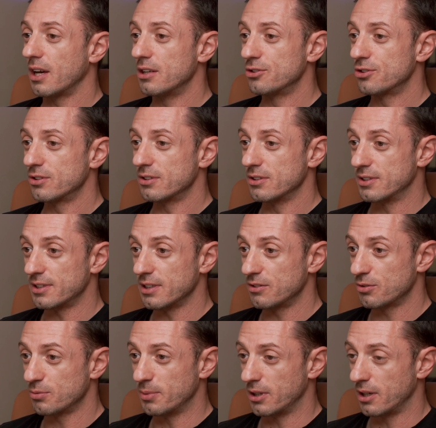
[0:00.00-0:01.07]
engines
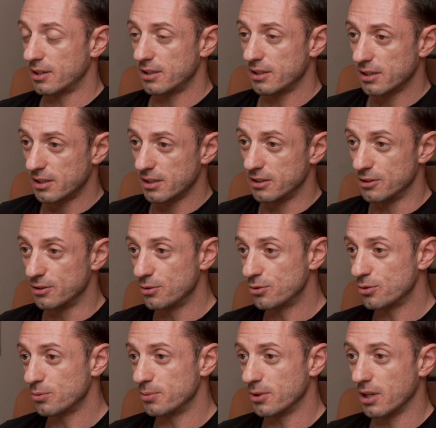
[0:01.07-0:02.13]
themselves, but I think in
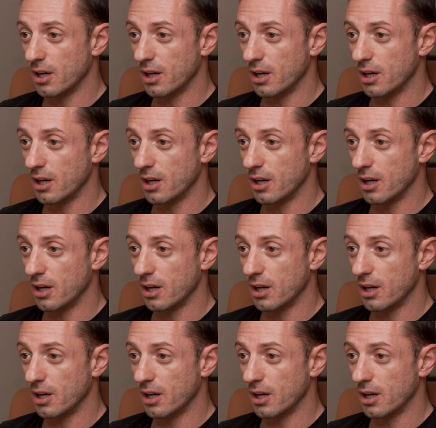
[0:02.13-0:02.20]
YouTube you